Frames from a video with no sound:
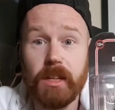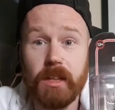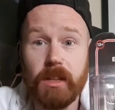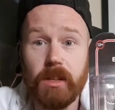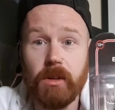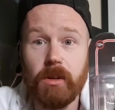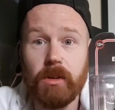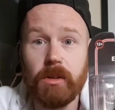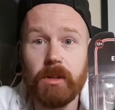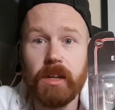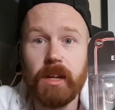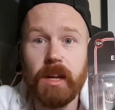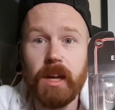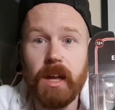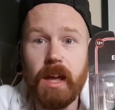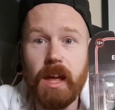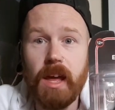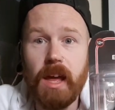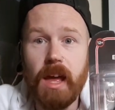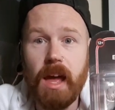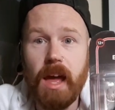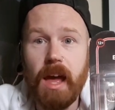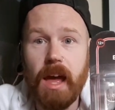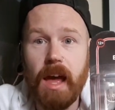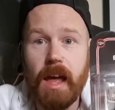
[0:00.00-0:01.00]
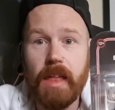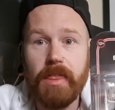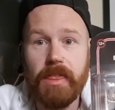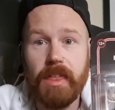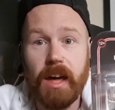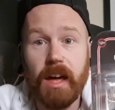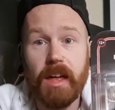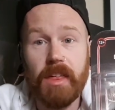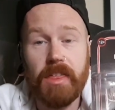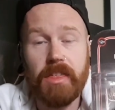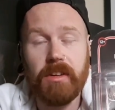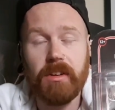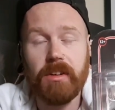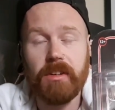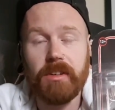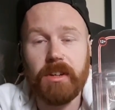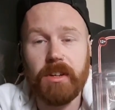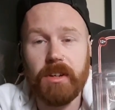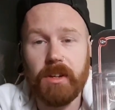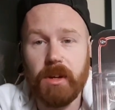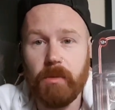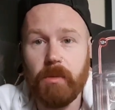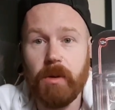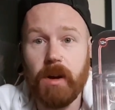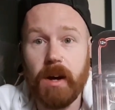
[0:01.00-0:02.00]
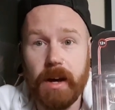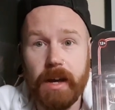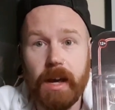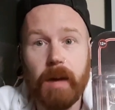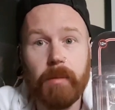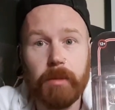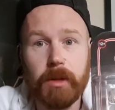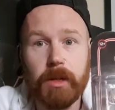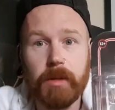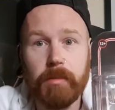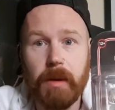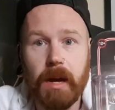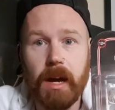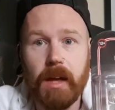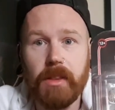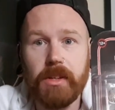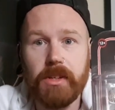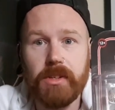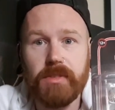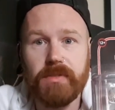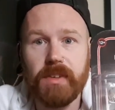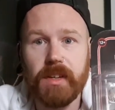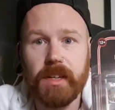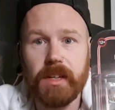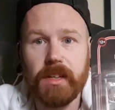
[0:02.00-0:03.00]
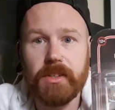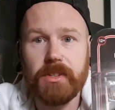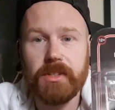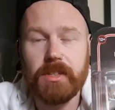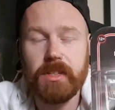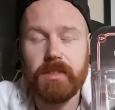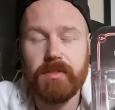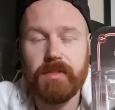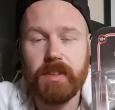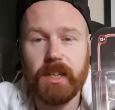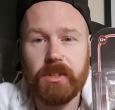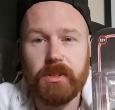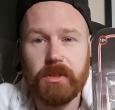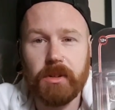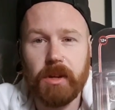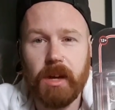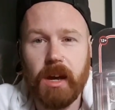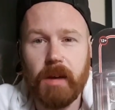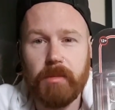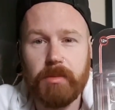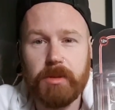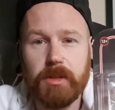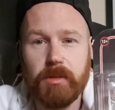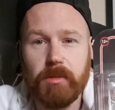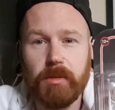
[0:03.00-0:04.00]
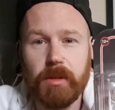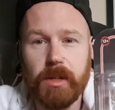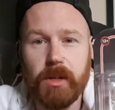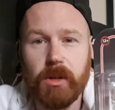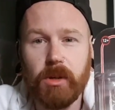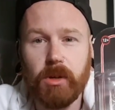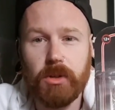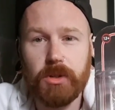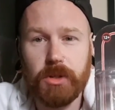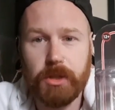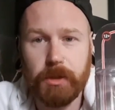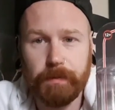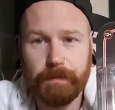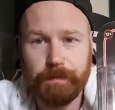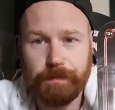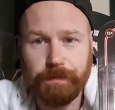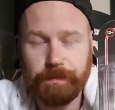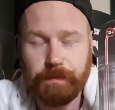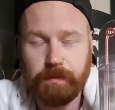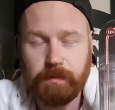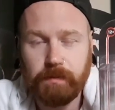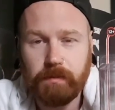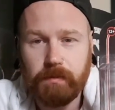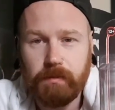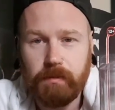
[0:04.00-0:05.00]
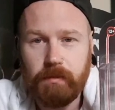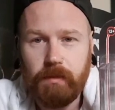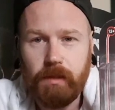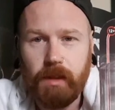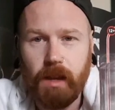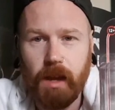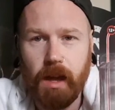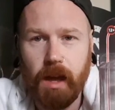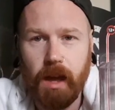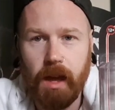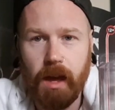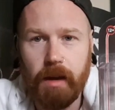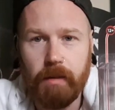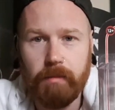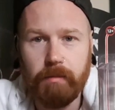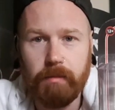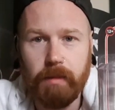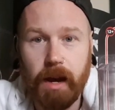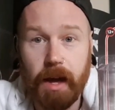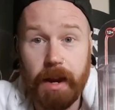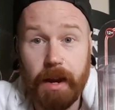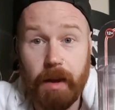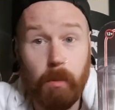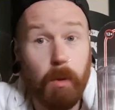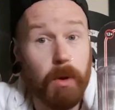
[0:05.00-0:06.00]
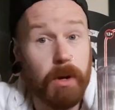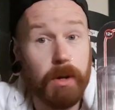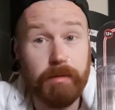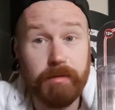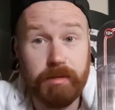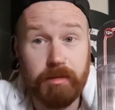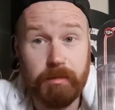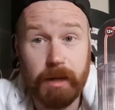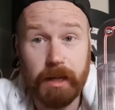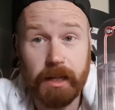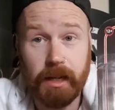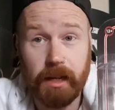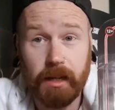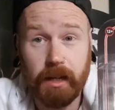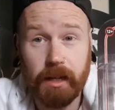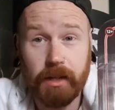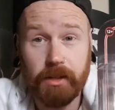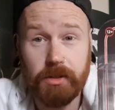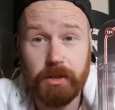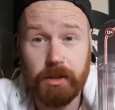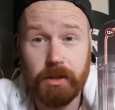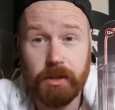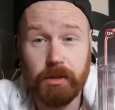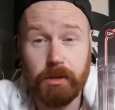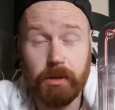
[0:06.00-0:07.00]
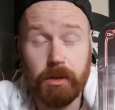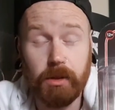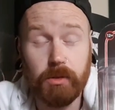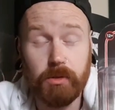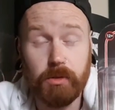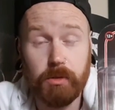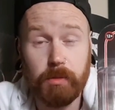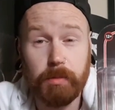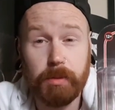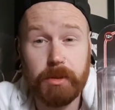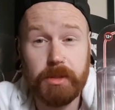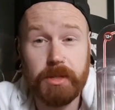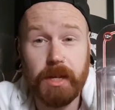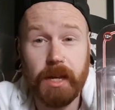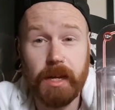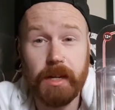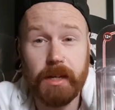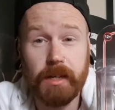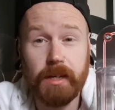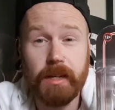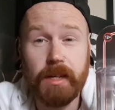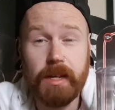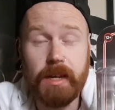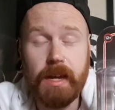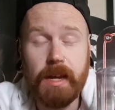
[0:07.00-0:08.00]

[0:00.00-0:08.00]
look, that I thought, you know what, I am going to buy these figures. These figures look absolutely awesome, and I want them for my collection 100%.